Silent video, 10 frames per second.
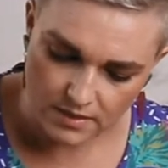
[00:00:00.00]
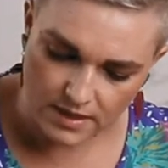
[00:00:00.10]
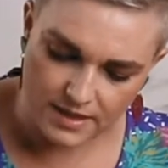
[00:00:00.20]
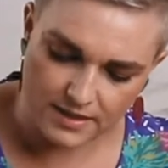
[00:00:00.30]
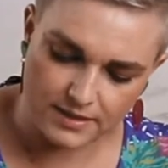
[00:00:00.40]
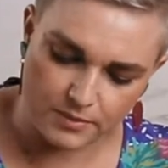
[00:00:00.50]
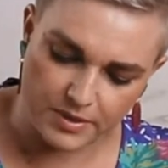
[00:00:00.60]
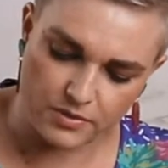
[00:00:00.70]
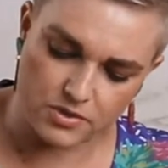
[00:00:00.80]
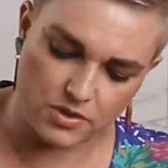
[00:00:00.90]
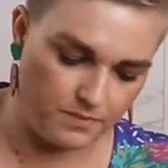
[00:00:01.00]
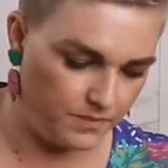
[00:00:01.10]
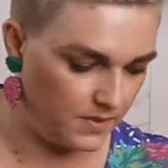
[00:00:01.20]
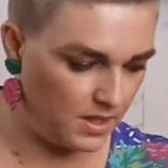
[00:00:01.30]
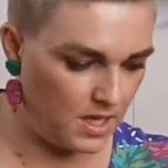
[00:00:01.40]
And a little bit on top.
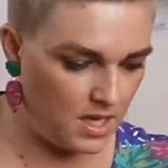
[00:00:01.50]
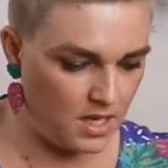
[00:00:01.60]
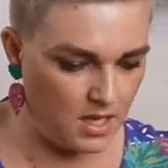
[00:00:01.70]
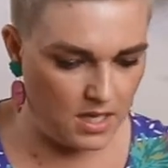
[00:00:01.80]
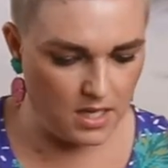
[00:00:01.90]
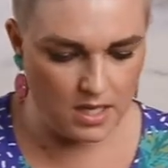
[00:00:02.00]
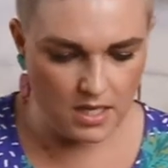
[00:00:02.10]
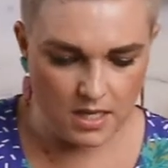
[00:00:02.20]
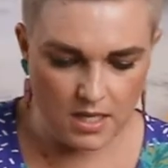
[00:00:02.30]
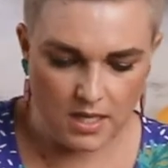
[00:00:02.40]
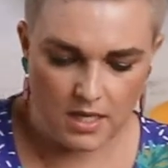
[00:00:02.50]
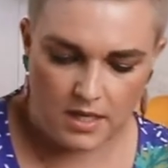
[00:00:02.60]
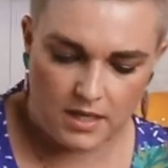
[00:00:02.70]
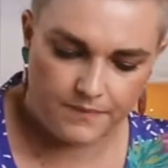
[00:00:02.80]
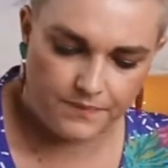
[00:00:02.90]

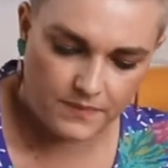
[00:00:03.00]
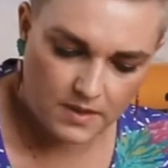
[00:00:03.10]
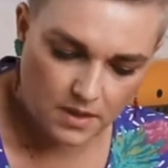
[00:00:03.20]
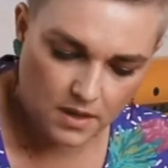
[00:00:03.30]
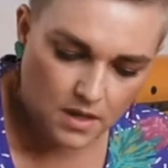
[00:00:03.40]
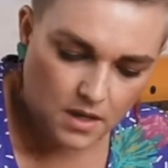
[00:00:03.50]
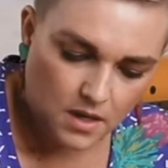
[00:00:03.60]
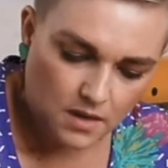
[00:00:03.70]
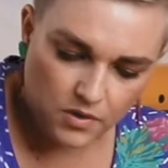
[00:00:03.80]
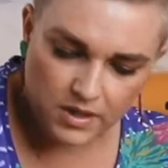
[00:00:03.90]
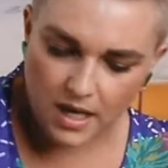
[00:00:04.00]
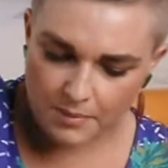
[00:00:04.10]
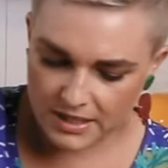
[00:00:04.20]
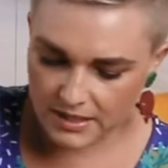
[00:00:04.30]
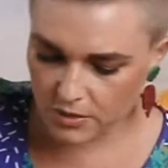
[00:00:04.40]
Yay! I've got a
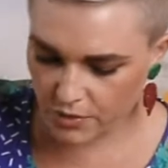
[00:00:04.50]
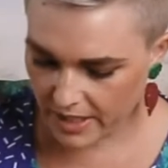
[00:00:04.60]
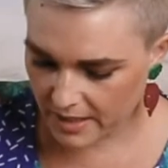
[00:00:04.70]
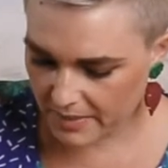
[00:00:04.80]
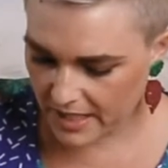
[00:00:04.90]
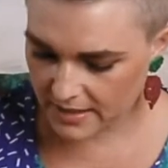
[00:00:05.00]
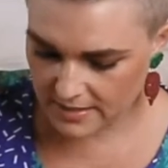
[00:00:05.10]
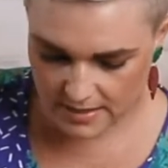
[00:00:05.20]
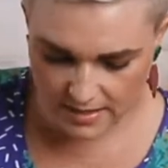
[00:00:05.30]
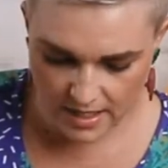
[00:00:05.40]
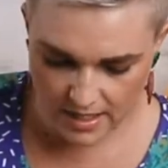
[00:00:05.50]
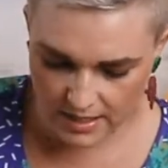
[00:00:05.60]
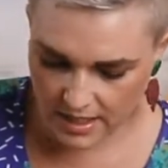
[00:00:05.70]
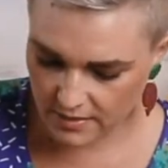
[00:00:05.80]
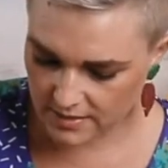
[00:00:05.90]
couple of little green beans in there,
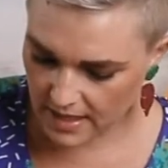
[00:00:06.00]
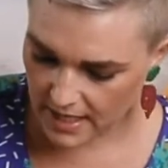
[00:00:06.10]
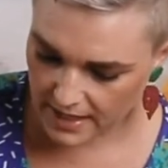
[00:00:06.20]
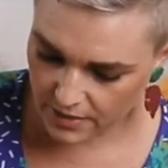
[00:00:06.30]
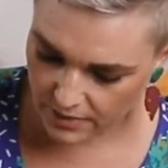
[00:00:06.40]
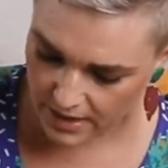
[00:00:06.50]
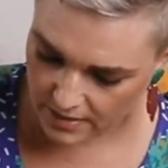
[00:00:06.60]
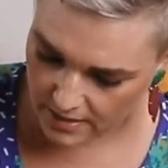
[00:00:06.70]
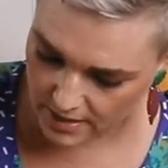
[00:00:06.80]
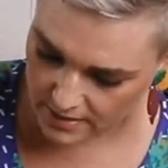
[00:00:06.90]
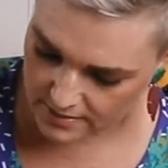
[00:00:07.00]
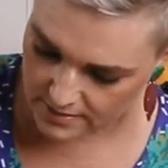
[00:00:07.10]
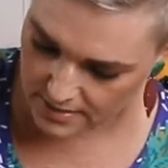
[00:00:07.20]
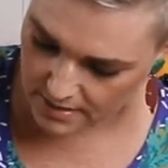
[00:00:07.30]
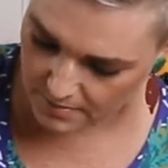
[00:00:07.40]
again, because I like green
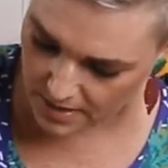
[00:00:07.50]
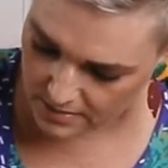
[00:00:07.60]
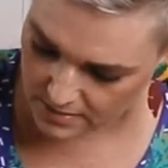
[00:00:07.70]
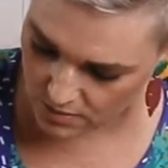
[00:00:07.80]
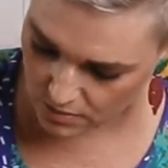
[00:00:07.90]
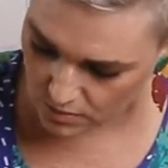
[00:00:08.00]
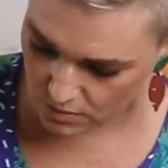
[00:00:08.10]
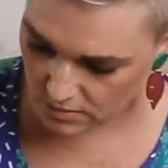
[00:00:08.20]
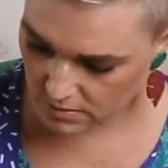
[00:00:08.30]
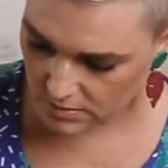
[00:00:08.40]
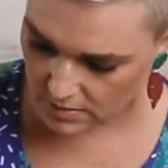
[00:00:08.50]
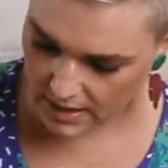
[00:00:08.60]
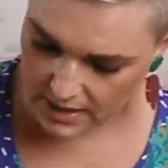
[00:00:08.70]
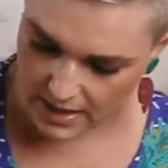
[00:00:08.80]
things in amongst it all. And